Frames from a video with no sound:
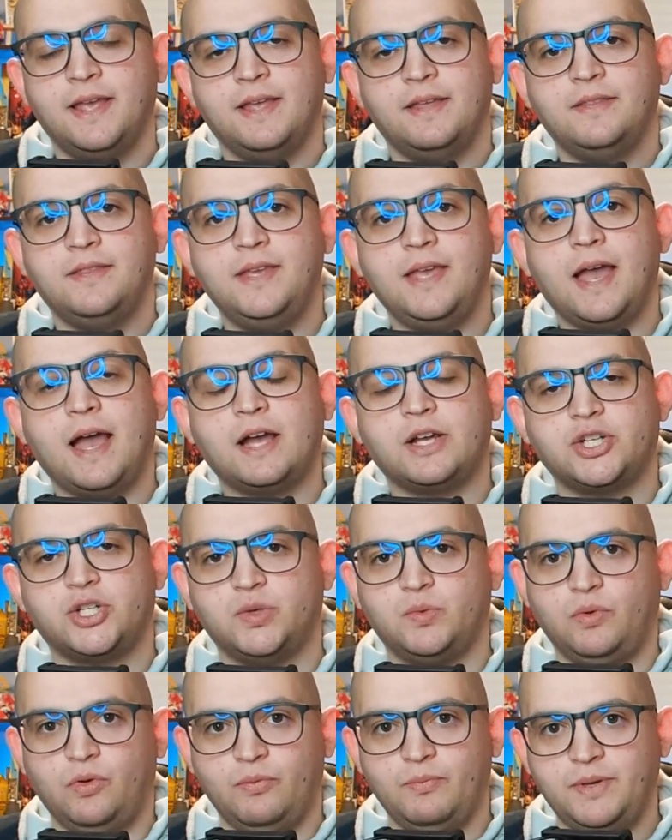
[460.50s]
the
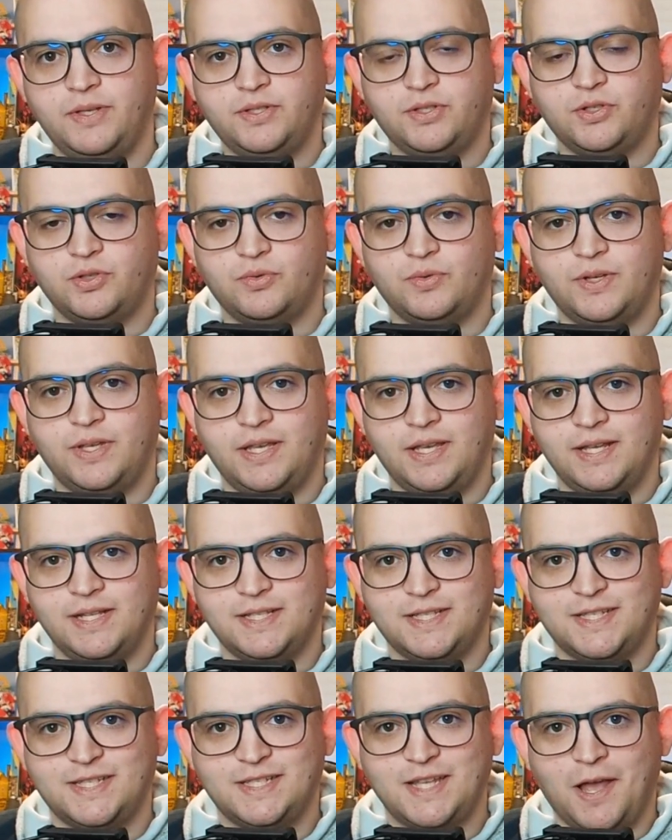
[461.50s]
actual mystery
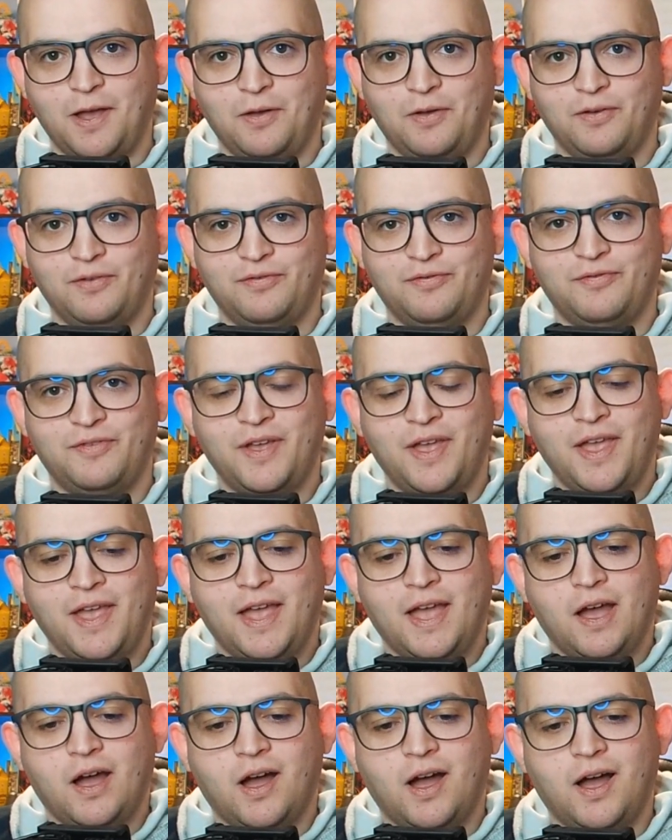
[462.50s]
itself,
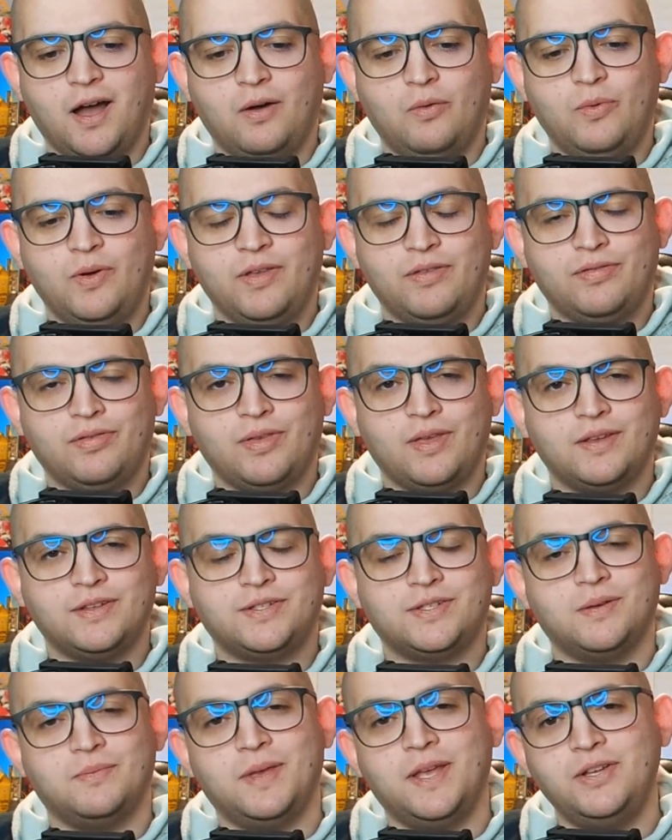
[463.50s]
with
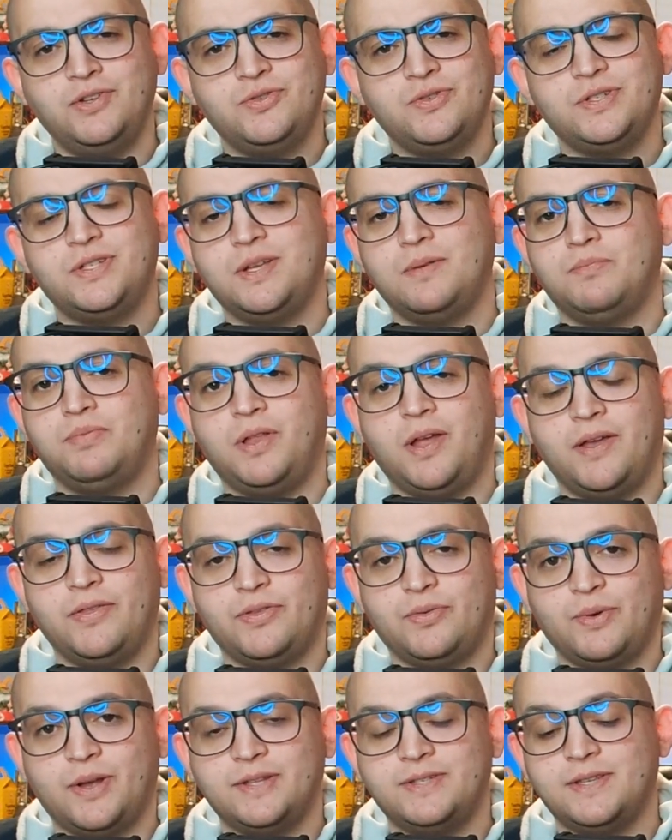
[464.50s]
some interesting plot
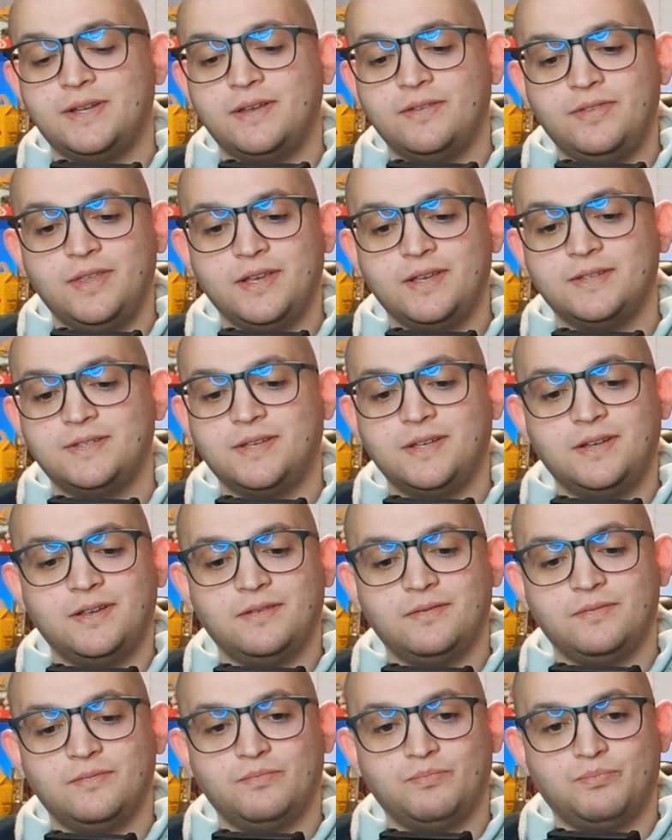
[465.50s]
threads that I think is going
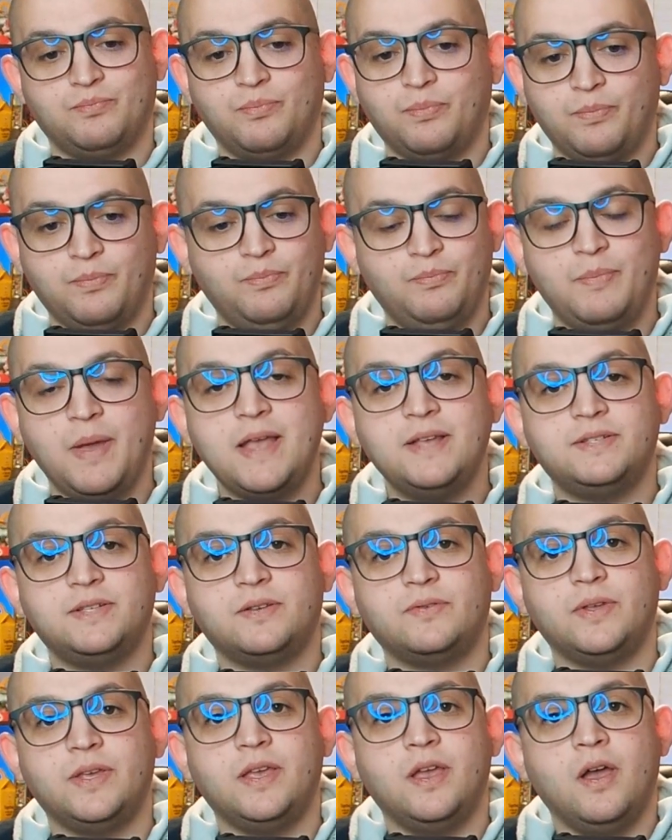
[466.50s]
to
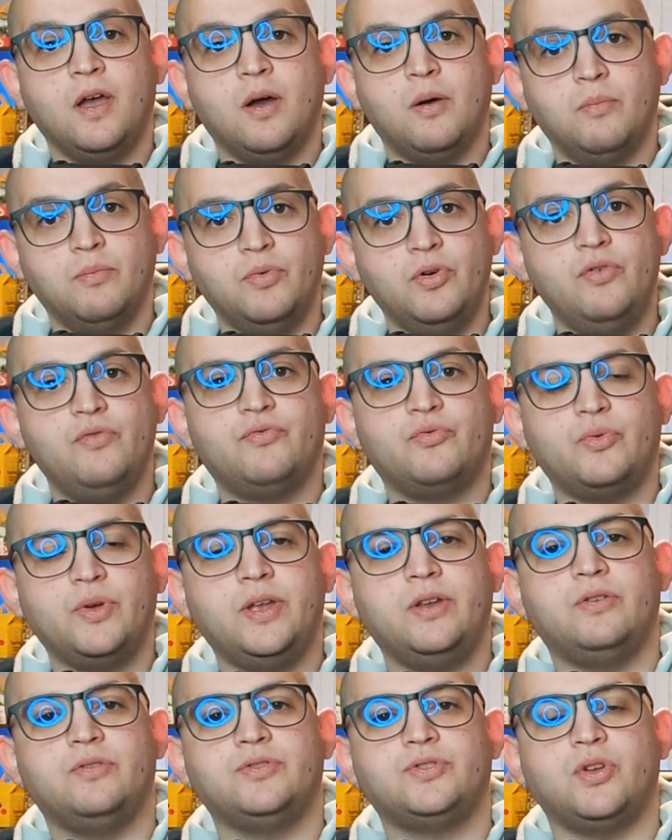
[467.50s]
basically move
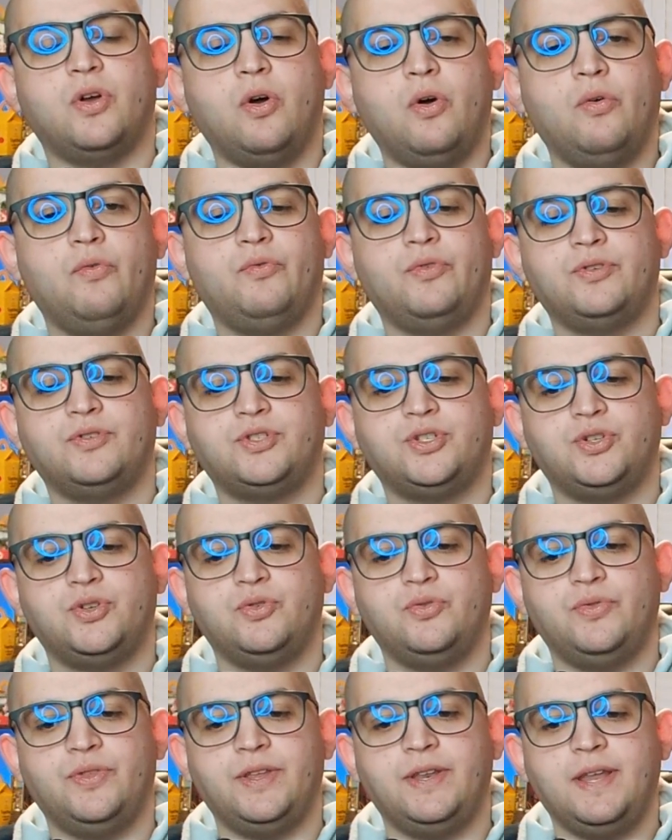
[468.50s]
readers over
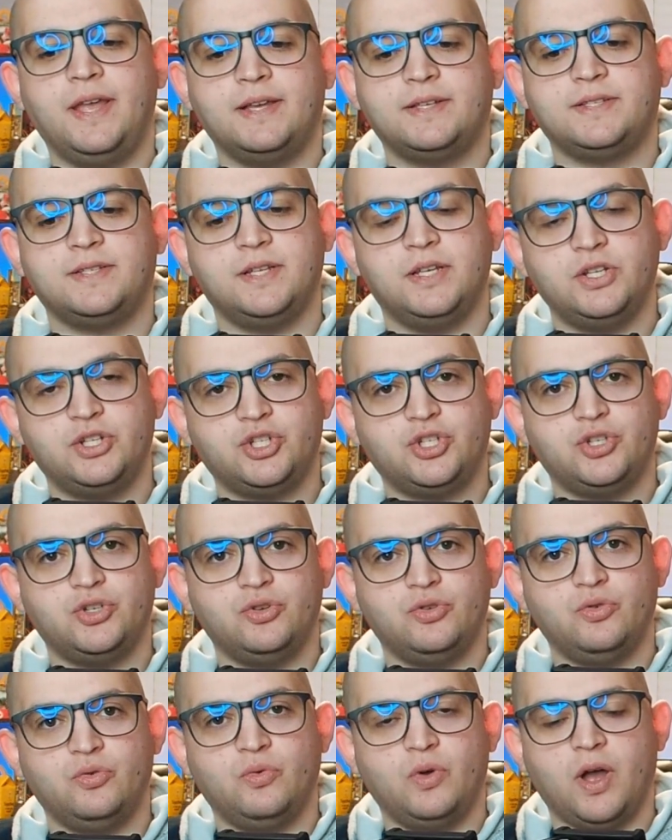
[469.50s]
to the next
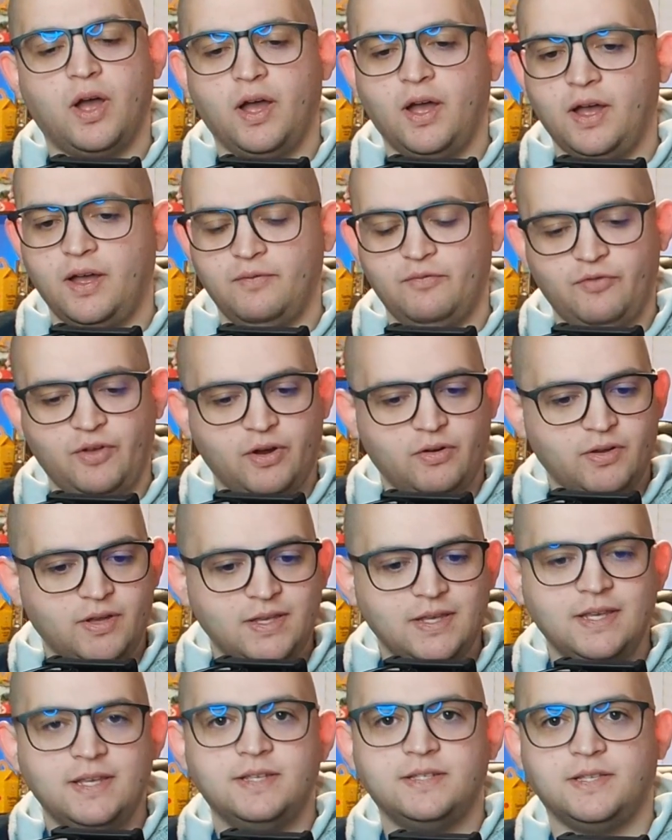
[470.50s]
issue very
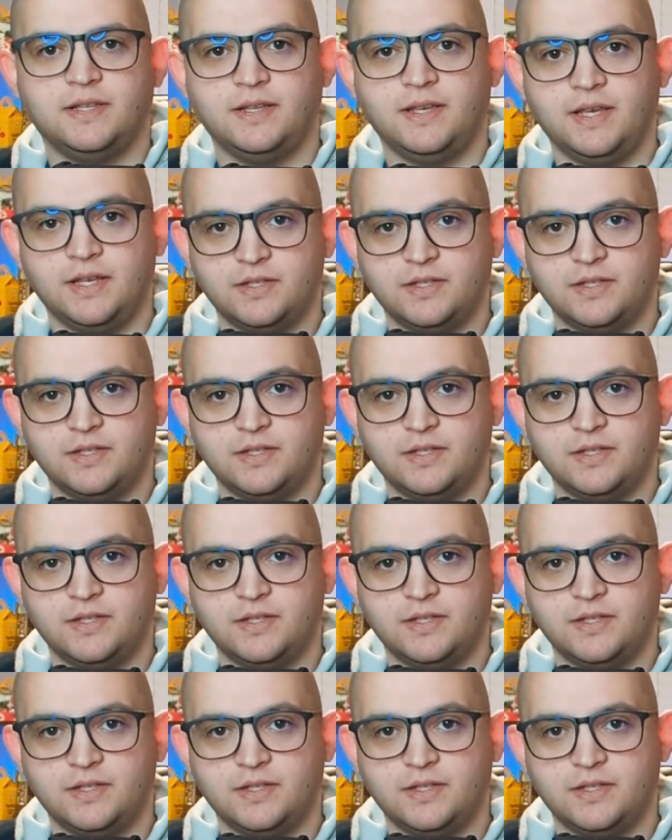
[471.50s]
easily.